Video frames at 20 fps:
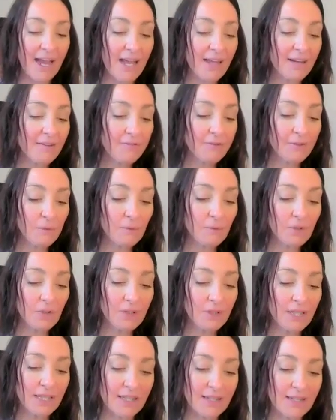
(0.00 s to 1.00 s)
And if you
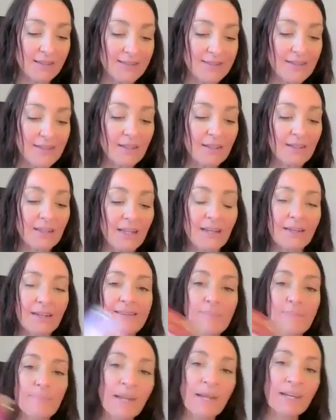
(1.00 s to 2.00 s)
look at this, look at that
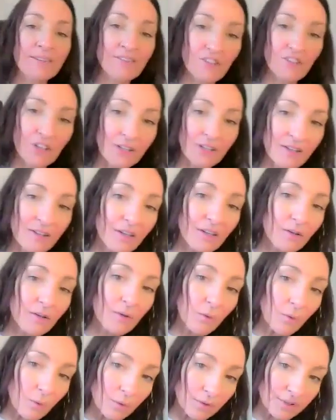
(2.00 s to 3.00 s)
expansion, the
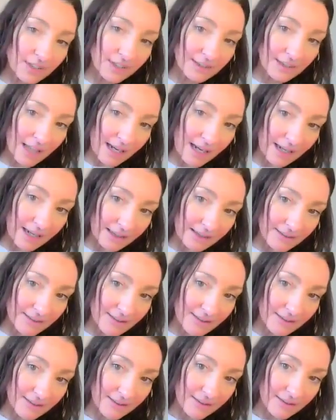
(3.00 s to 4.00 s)
golden
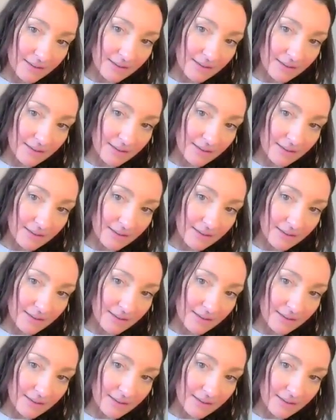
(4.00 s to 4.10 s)
light.